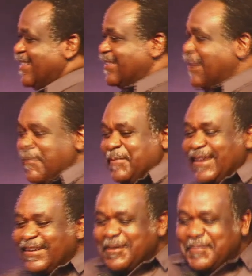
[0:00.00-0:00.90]
So be
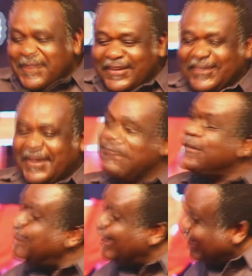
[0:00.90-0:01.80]
a role model.
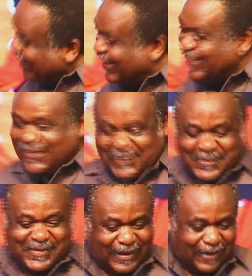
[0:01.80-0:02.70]
Nafikiri mnanielewa
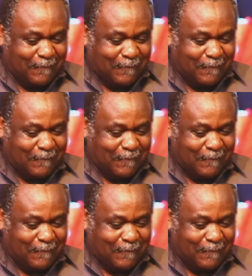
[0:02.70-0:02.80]
ninachozungumza.